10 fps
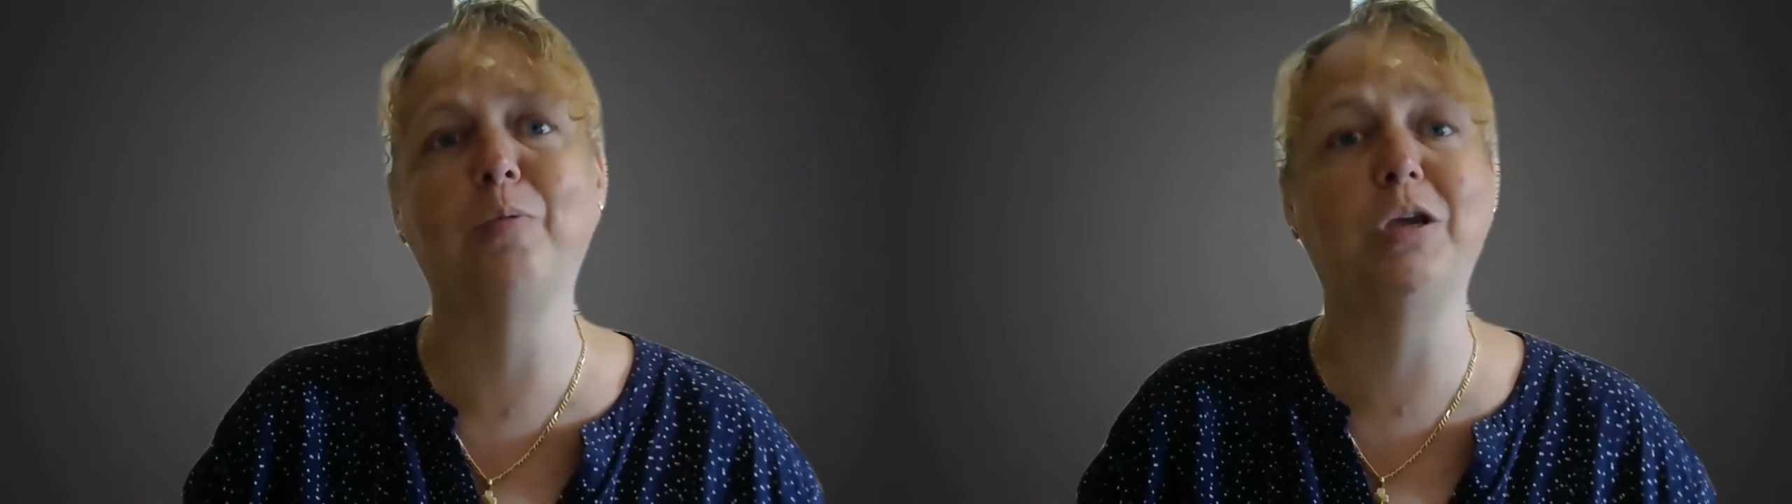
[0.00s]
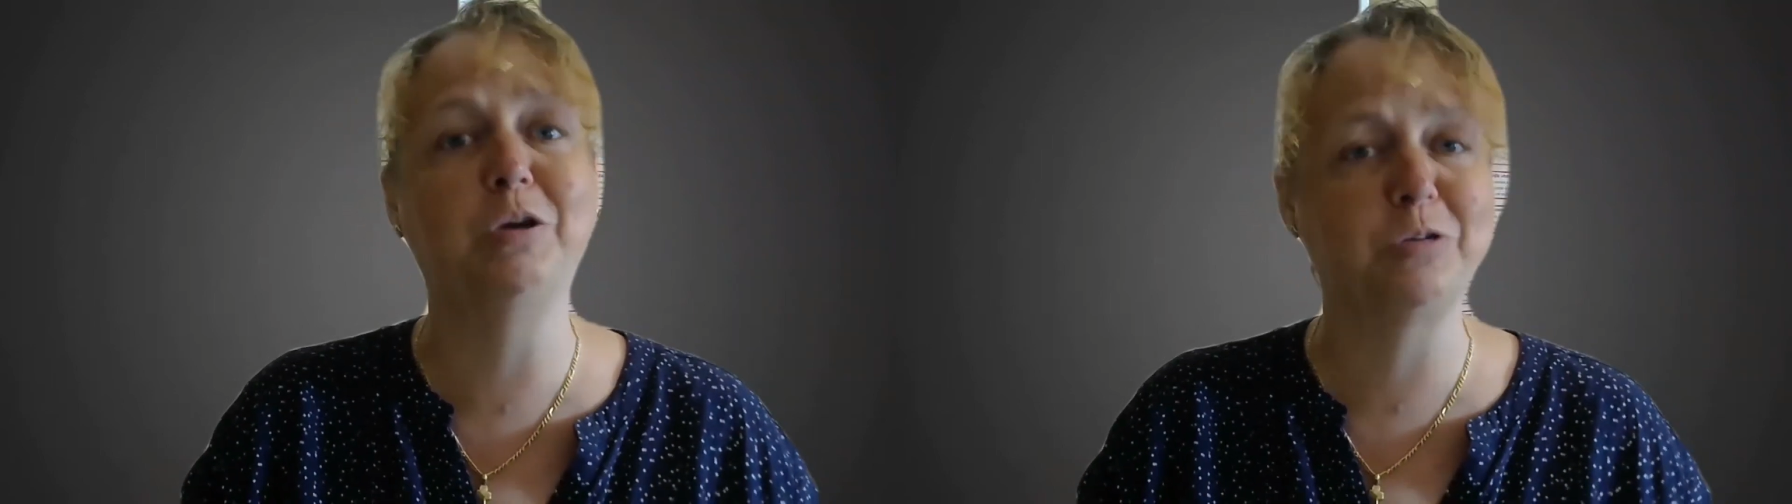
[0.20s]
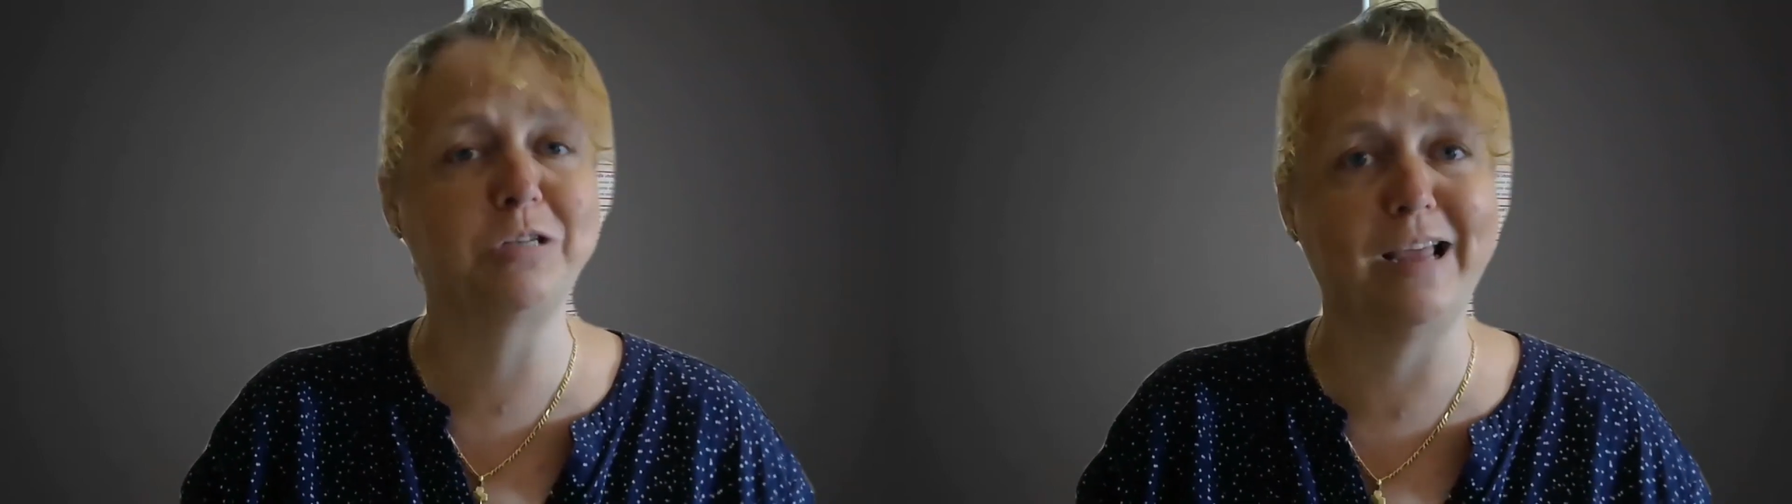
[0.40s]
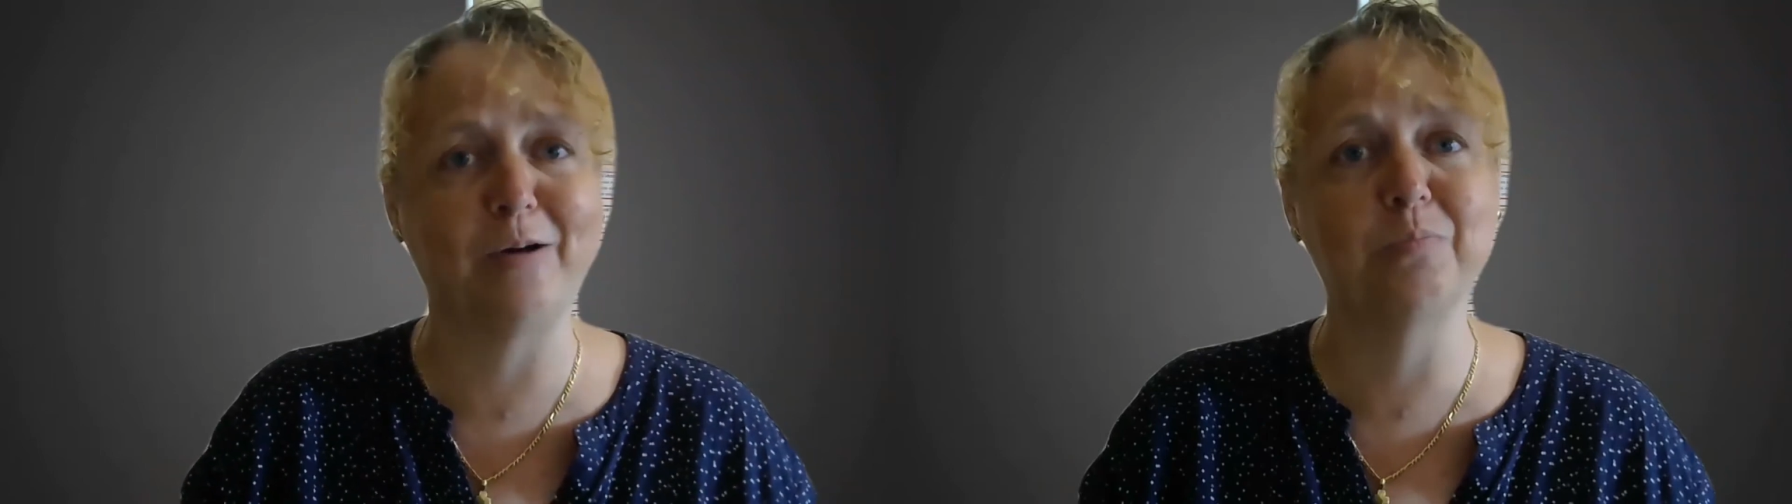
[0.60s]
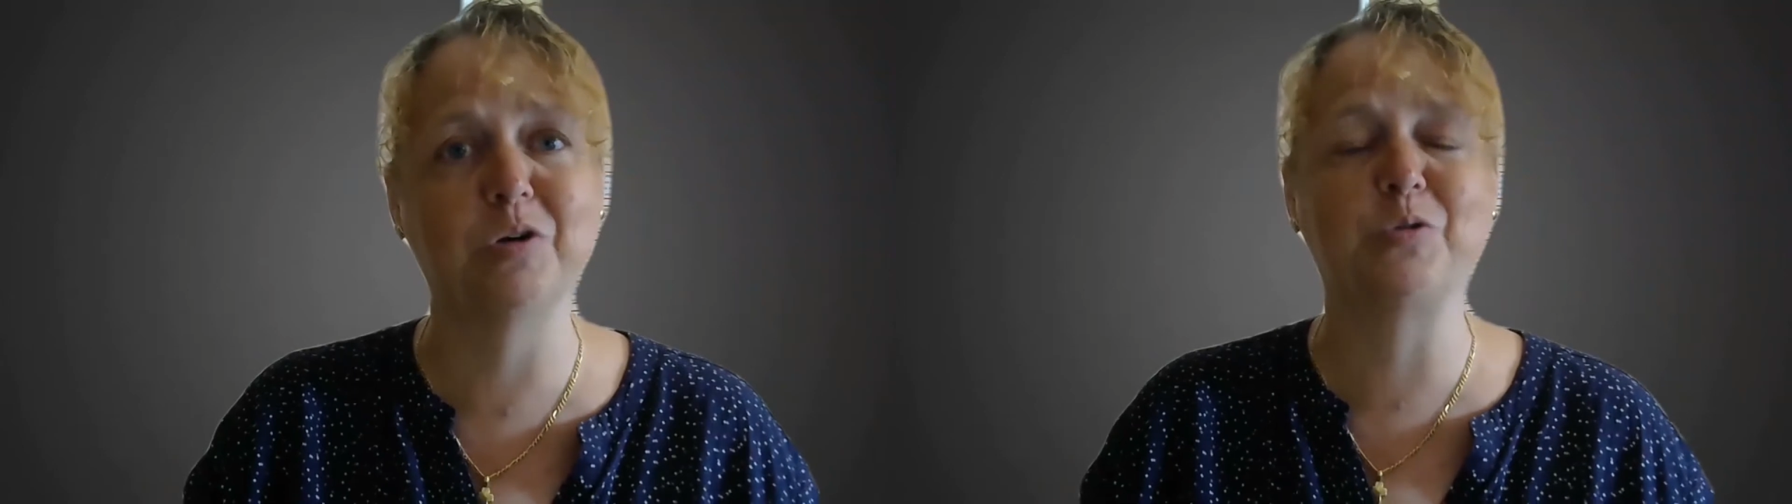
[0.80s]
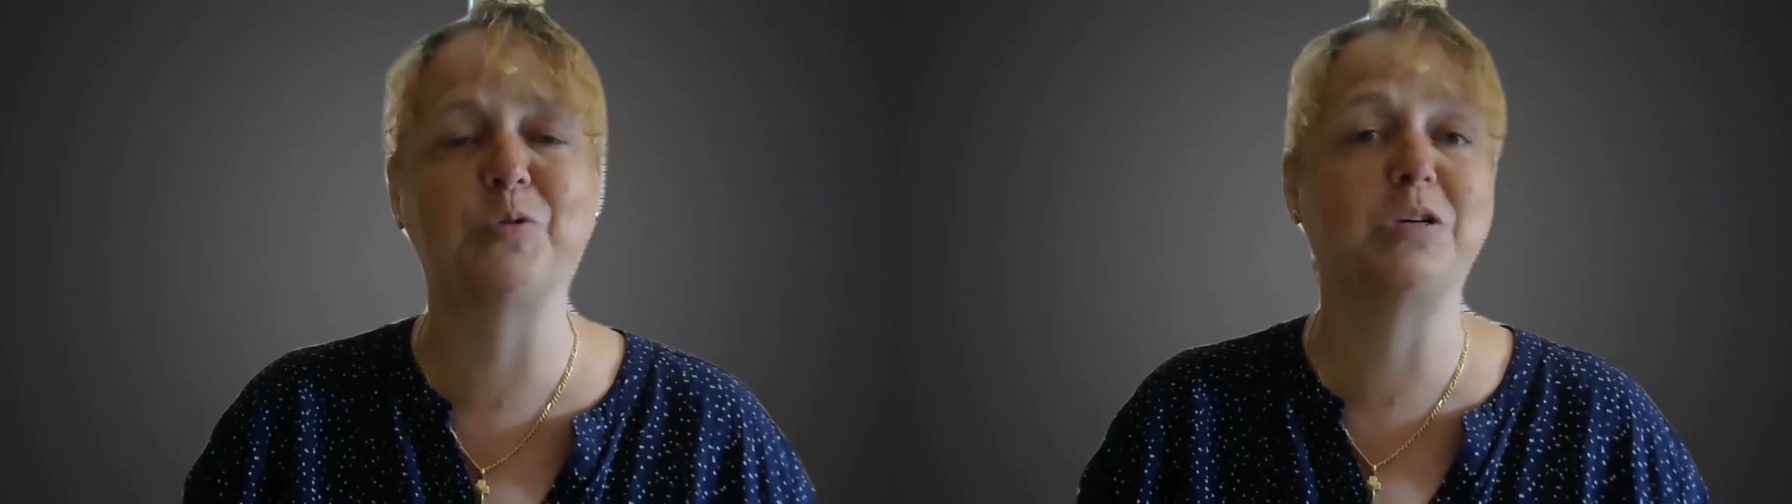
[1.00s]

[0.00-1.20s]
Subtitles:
We used Lego models,